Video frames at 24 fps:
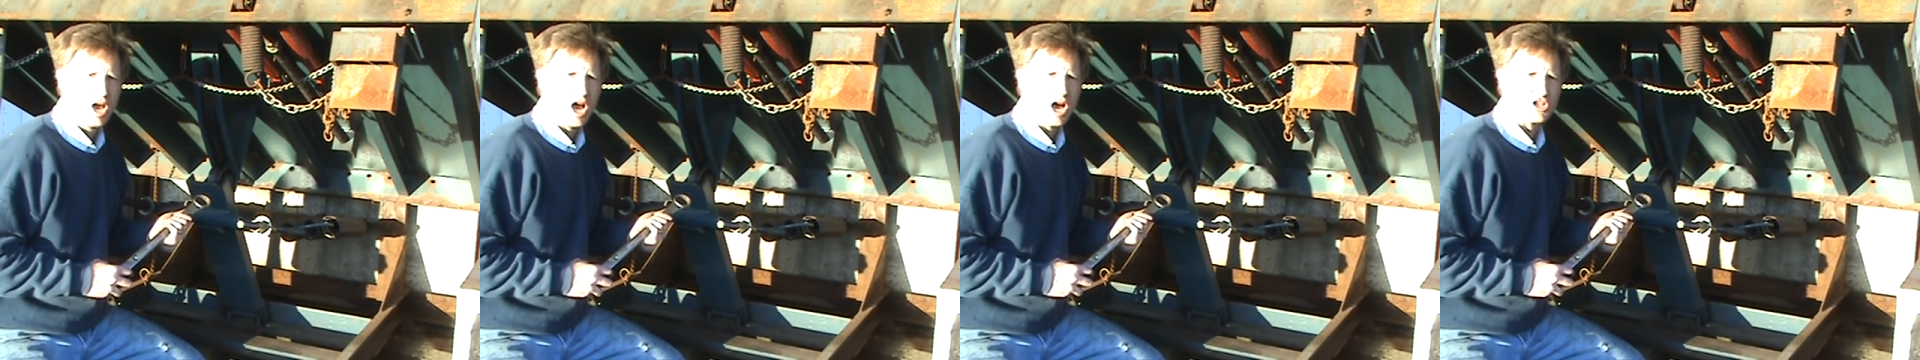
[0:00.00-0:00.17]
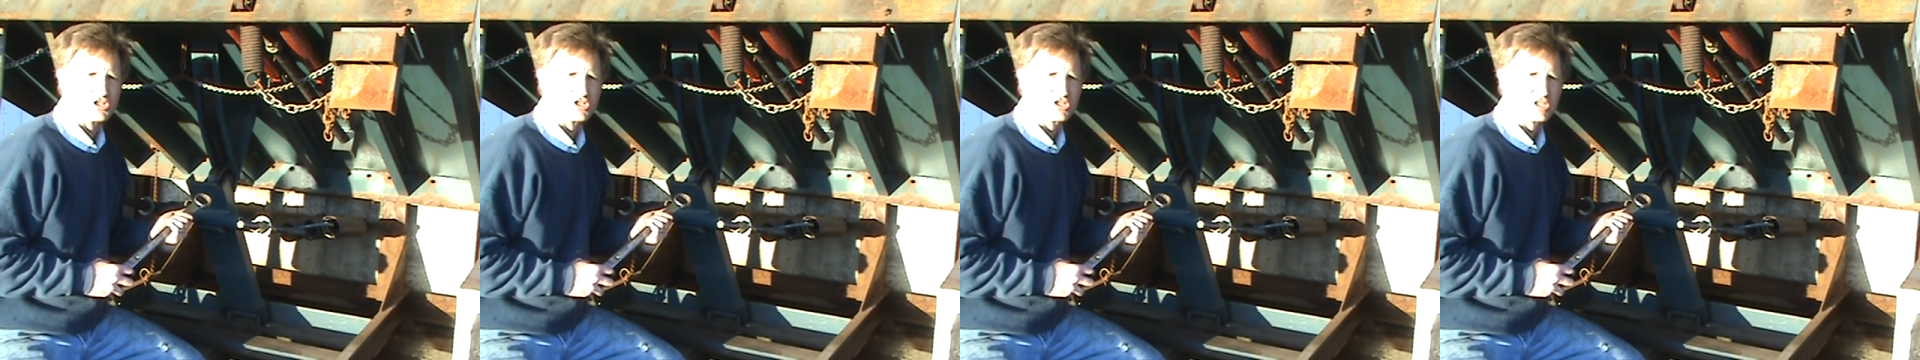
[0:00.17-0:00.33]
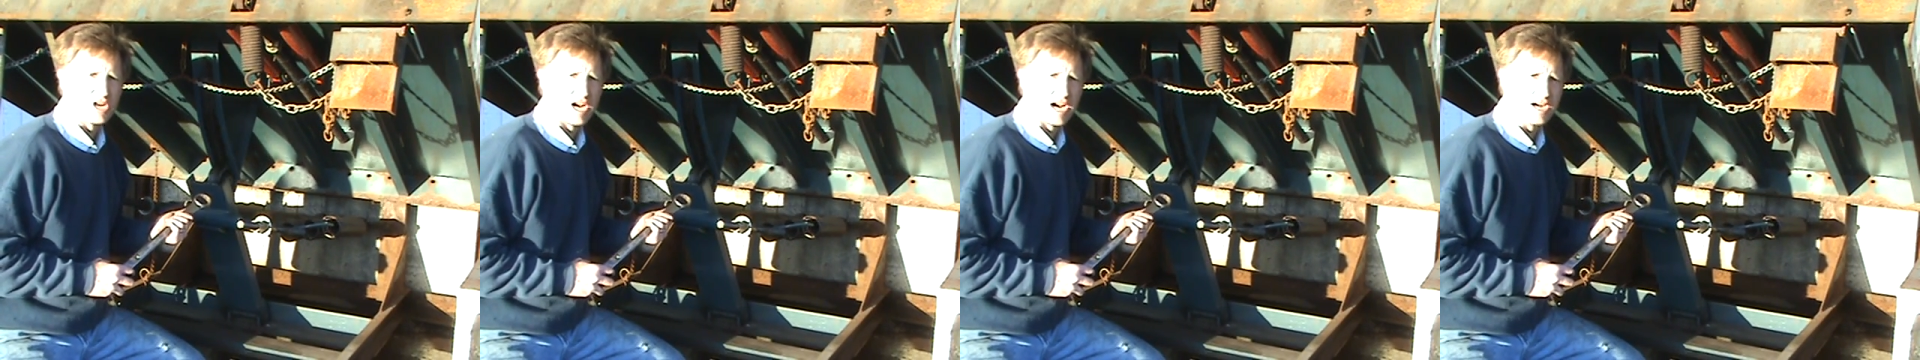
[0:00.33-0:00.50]
a
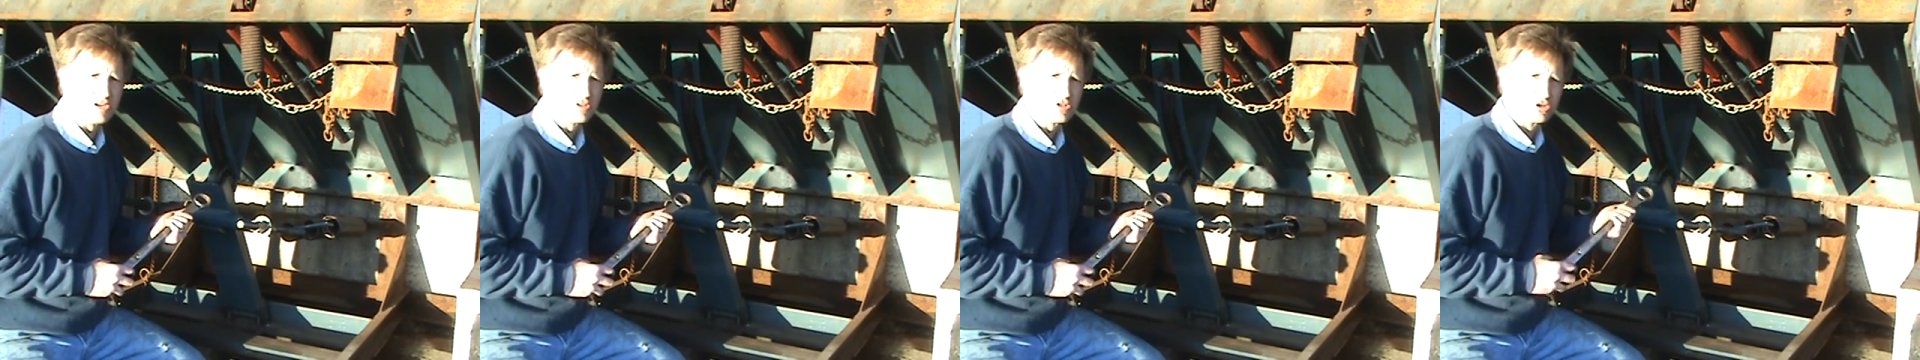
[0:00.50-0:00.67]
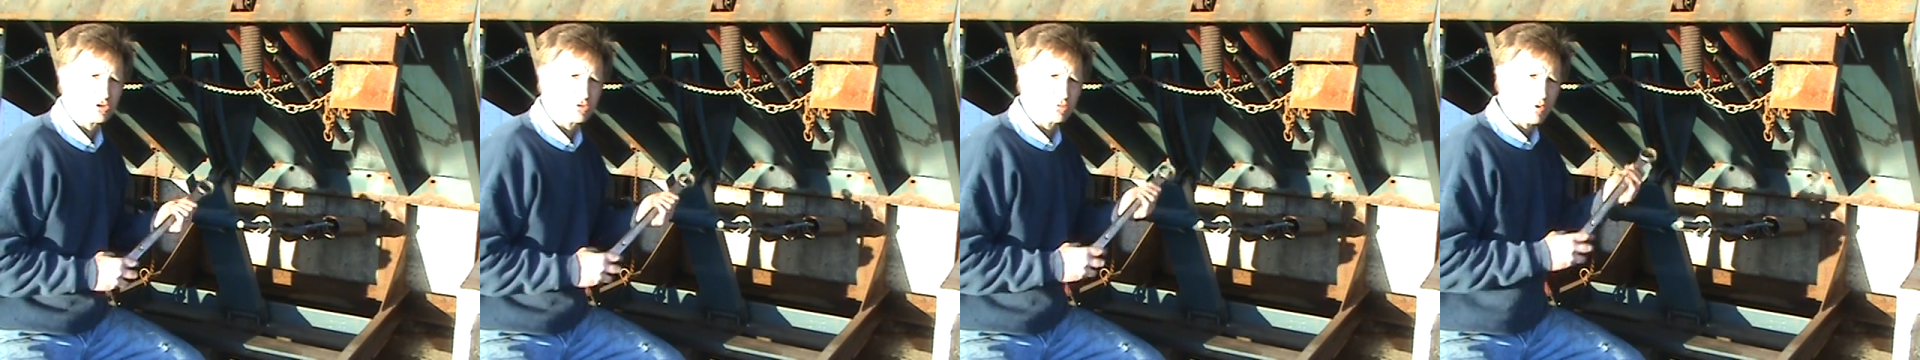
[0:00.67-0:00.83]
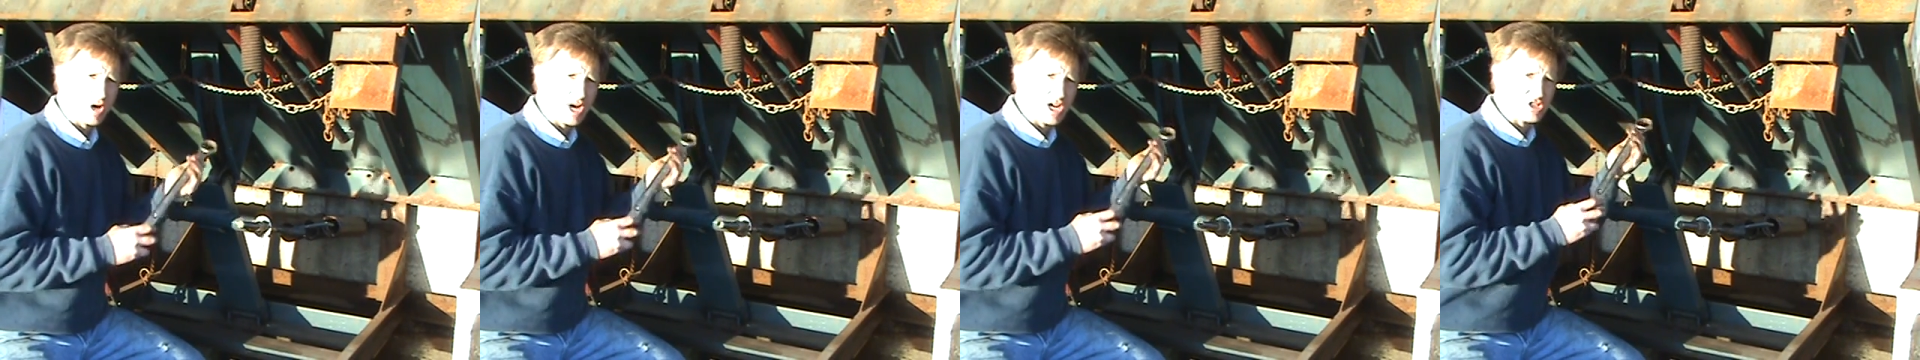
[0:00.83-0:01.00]

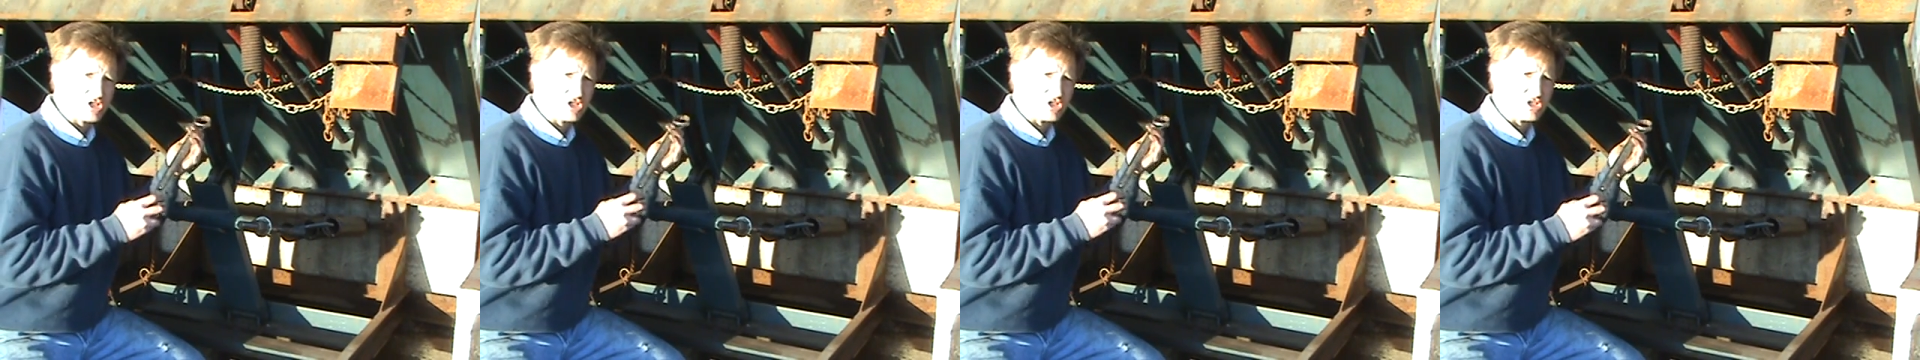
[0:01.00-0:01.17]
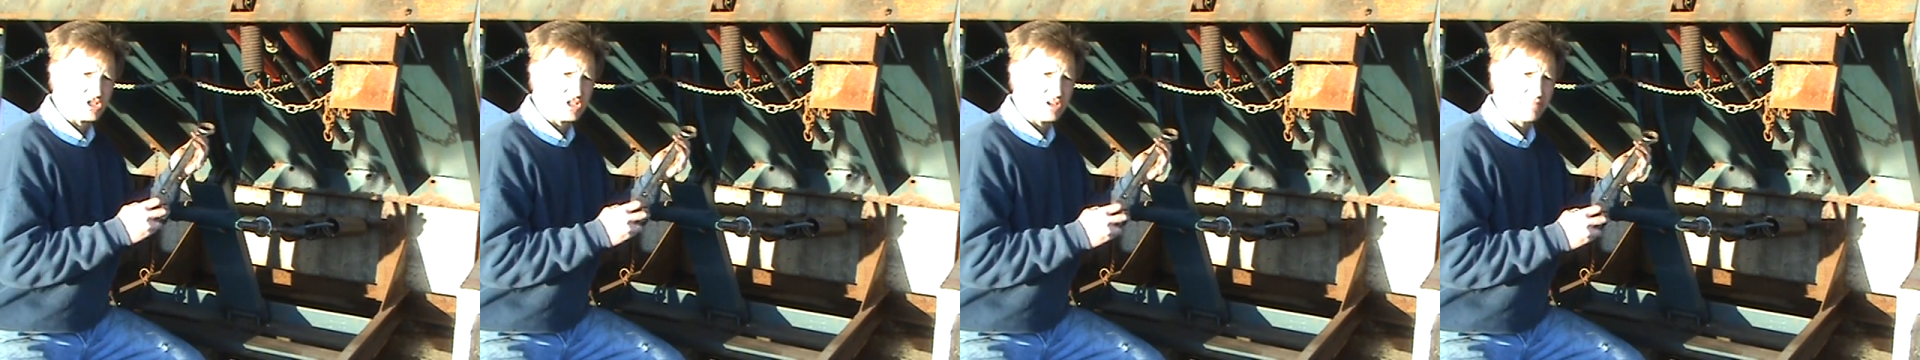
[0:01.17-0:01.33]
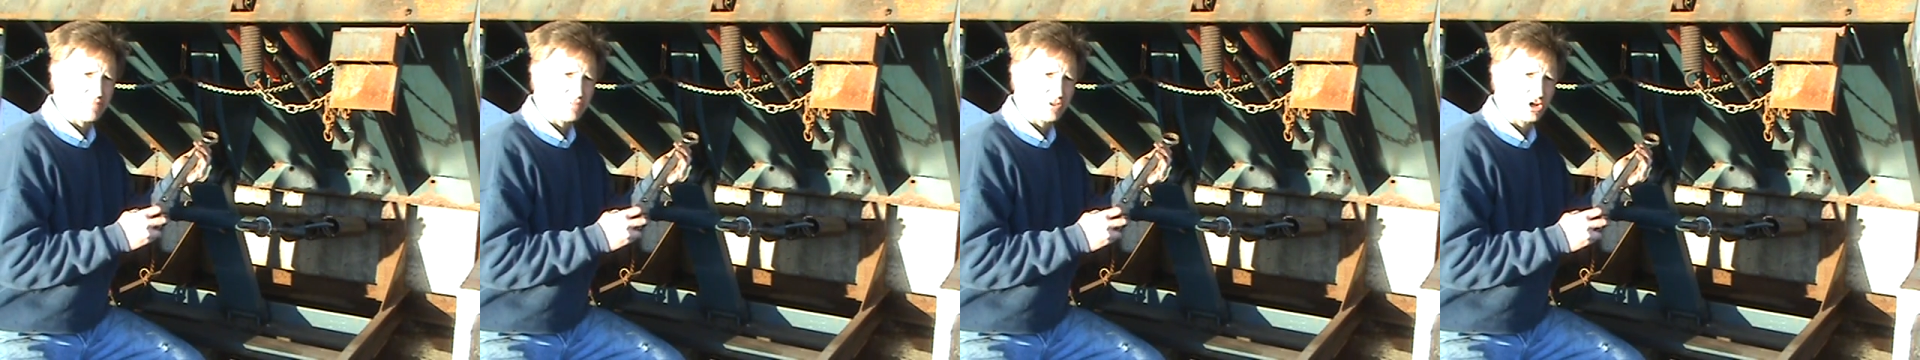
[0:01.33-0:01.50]
standard wrench is
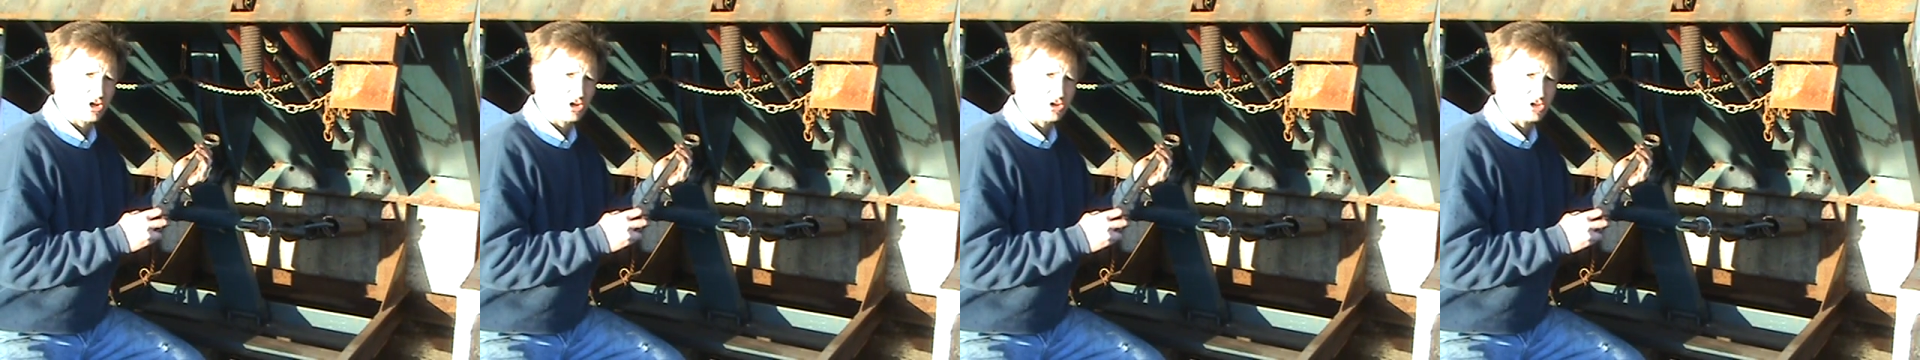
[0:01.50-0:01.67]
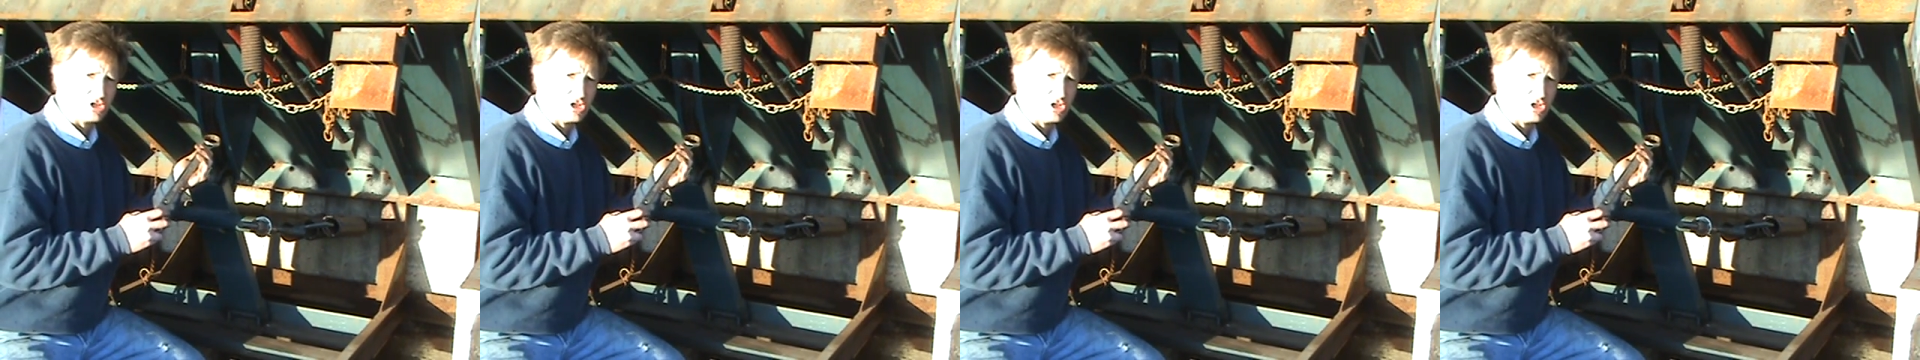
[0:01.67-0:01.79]
difficult